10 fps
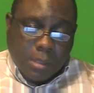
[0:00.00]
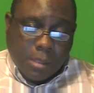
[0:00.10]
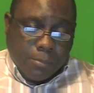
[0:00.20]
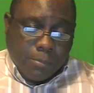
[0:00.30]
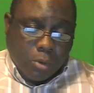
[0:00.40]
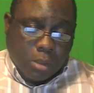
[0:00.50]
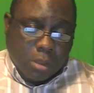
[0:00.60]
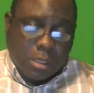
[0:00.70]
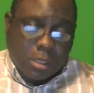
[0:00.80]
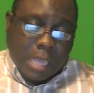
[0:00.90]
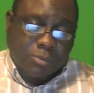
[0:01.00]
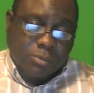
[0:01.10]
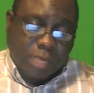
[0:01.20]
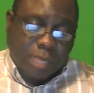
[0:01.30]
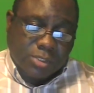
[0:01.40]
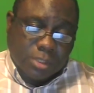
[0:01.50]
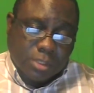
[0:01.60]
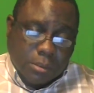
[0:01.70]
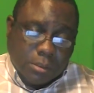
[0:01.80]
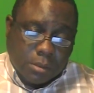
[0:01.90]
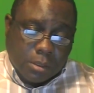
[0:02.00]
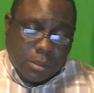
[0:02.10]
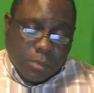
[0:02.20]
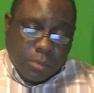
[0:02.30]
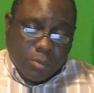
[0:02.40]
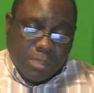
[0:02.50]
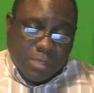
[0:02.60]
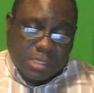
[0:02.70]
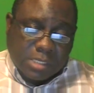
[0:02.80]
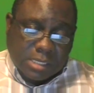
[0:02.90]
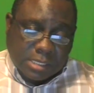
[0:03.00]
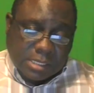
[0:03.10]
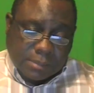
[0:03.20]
product abstraction, remains constant.